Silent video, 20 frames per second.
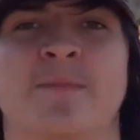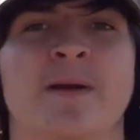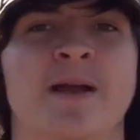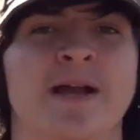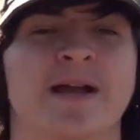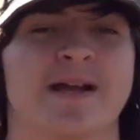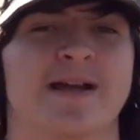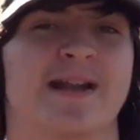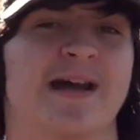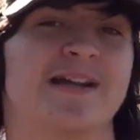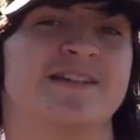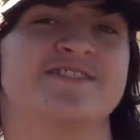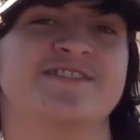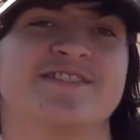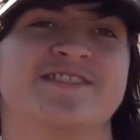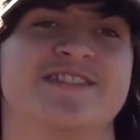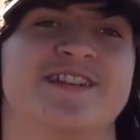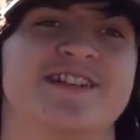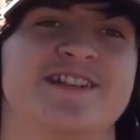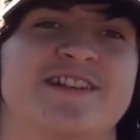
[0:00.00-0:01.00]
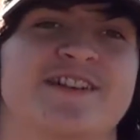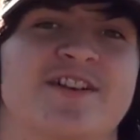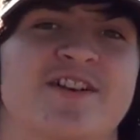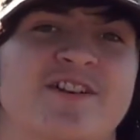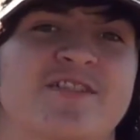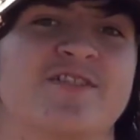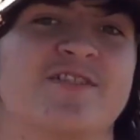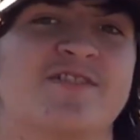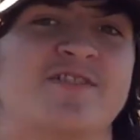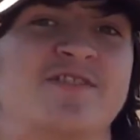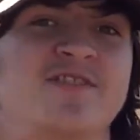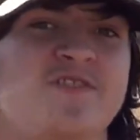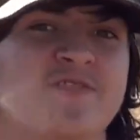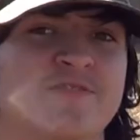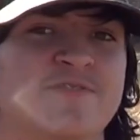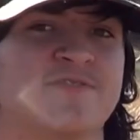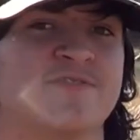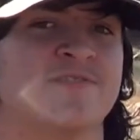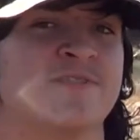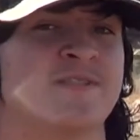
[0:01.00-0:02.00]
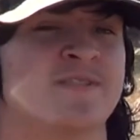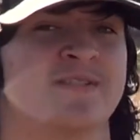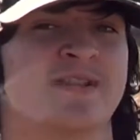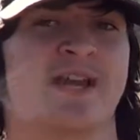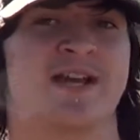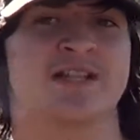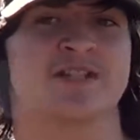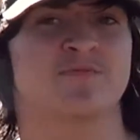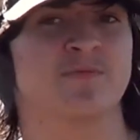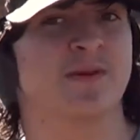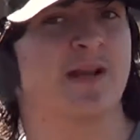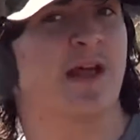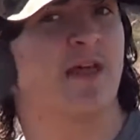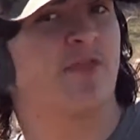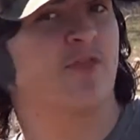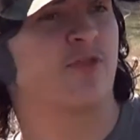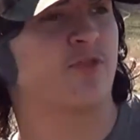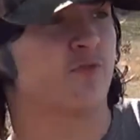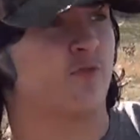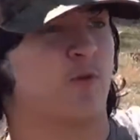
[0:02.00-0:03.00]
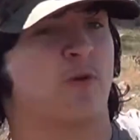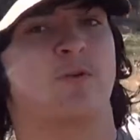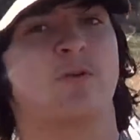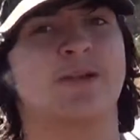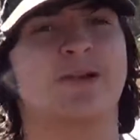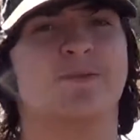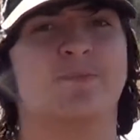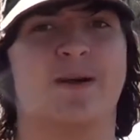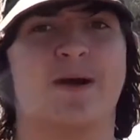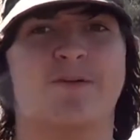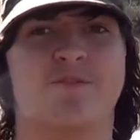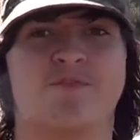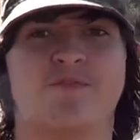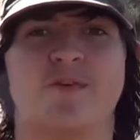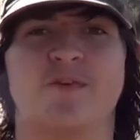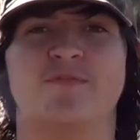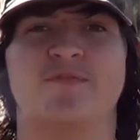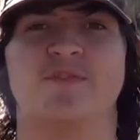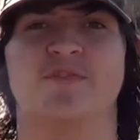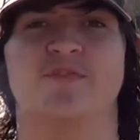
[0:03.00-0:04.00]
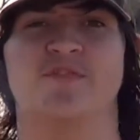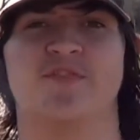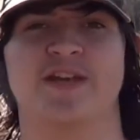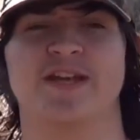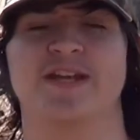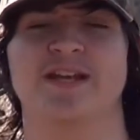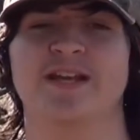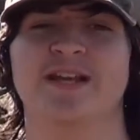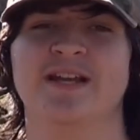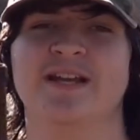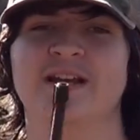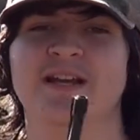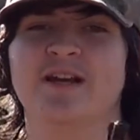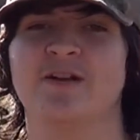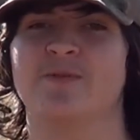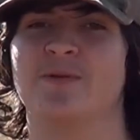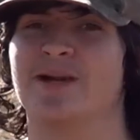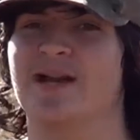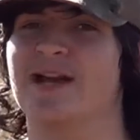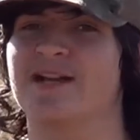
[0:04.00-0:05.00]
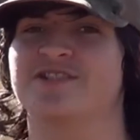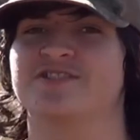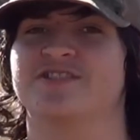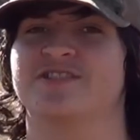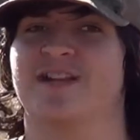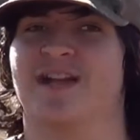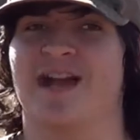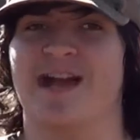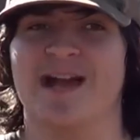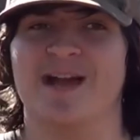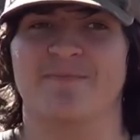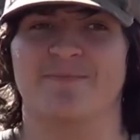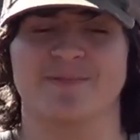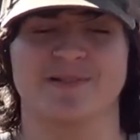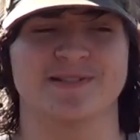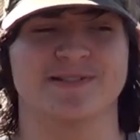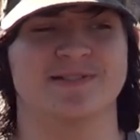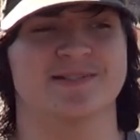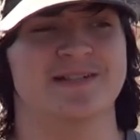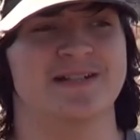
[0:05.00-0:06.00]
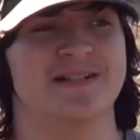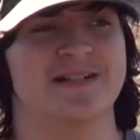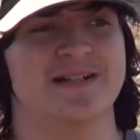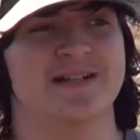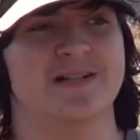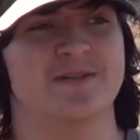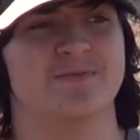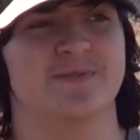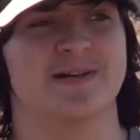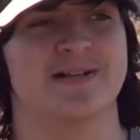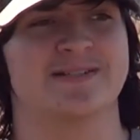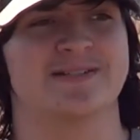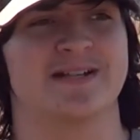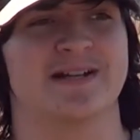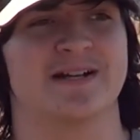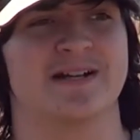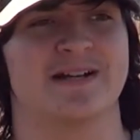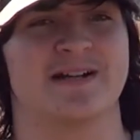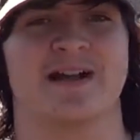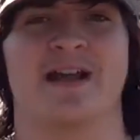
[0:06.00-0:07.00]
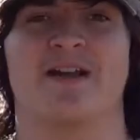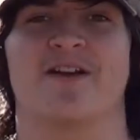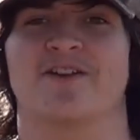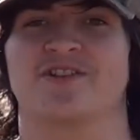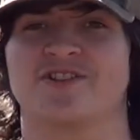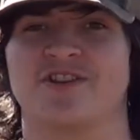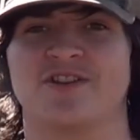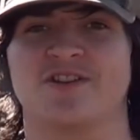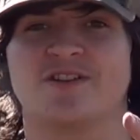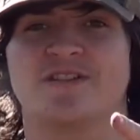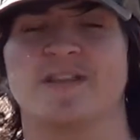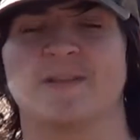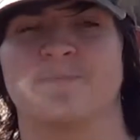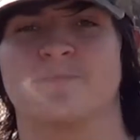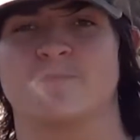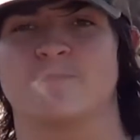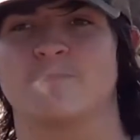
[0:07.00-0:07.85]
It actually didn't occur during the torture test when I threw it about 50 feet. What actually happened was, uh, here, I'll show you a clip.